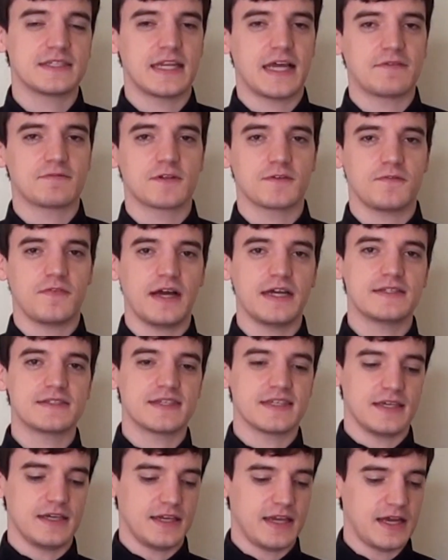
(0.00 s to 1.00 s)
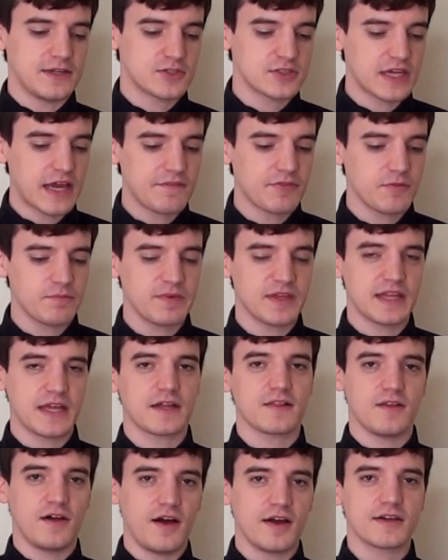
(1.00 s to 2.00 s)
scene after fight scene, and just have them be
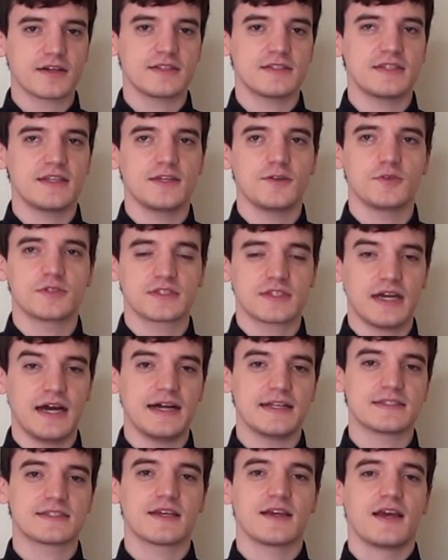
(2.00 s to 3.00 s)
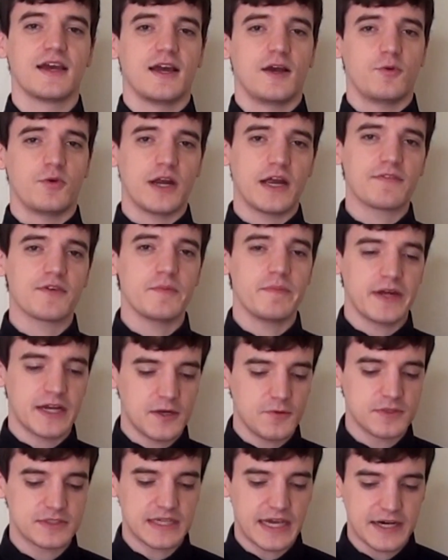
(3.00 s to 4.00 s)
like long, continuous cuts where
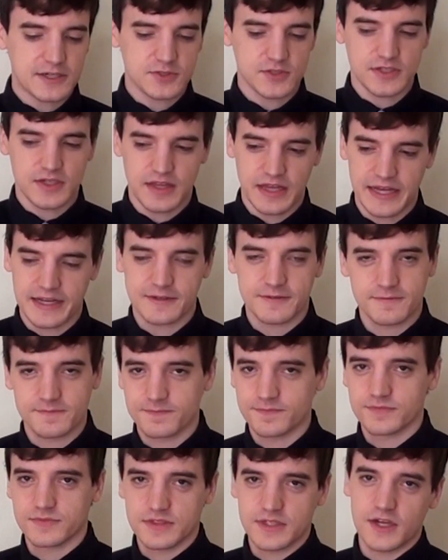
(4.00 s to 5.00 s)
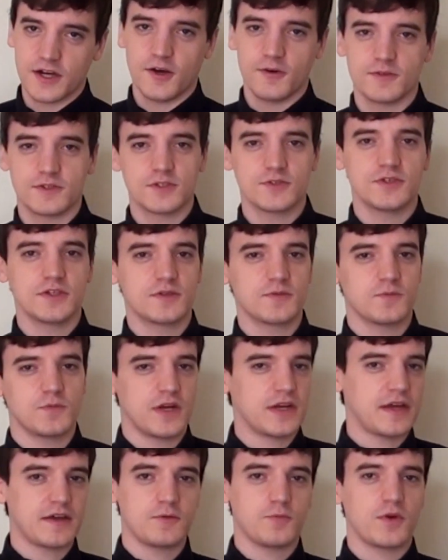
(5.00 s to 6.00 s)
everybody was actually like, you know, doing
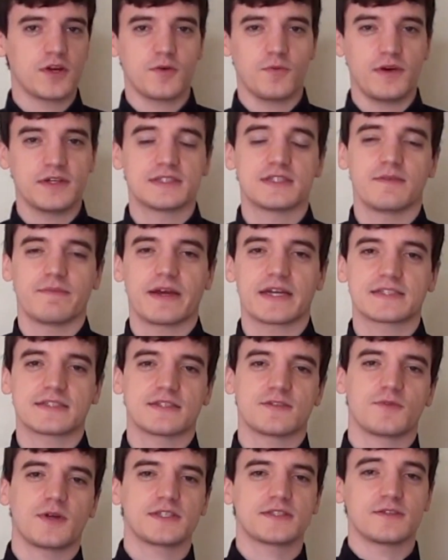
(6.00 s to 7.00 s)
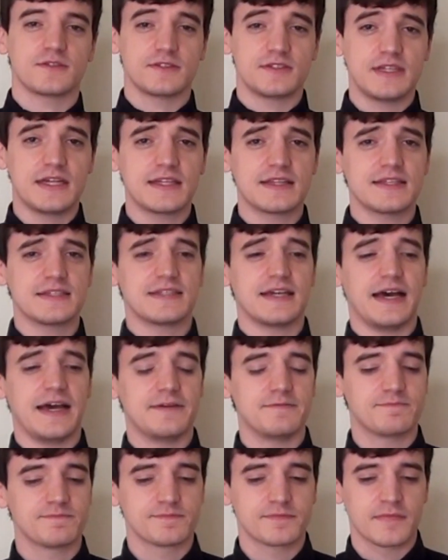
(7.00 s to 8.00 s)
what it was that Mexican wrestlers did at the
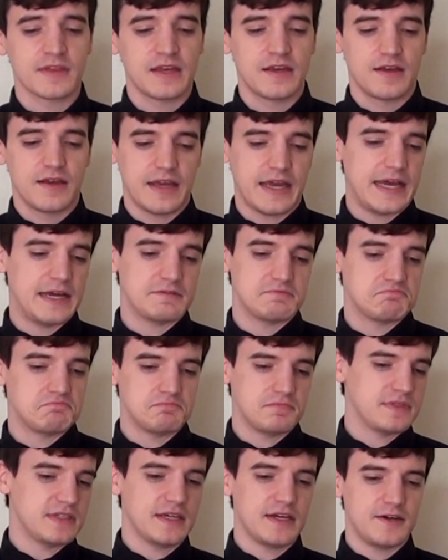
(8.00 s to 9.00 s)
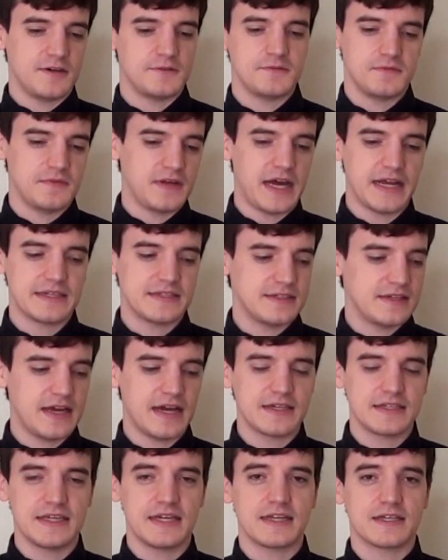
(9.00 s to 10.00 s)
time, and, you know,
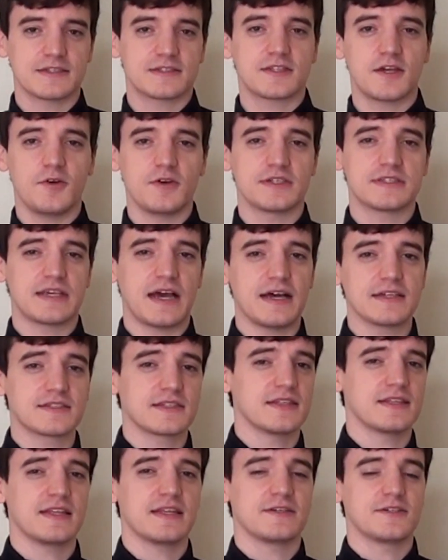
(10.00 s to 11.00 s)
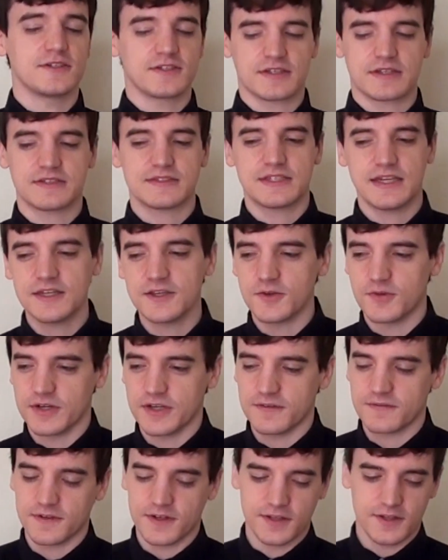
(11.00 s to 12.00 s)
not getting so exhausted that they couldn't continue
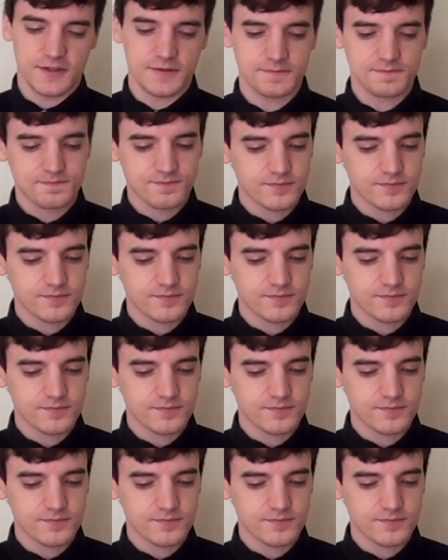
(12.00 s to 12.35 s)
any further.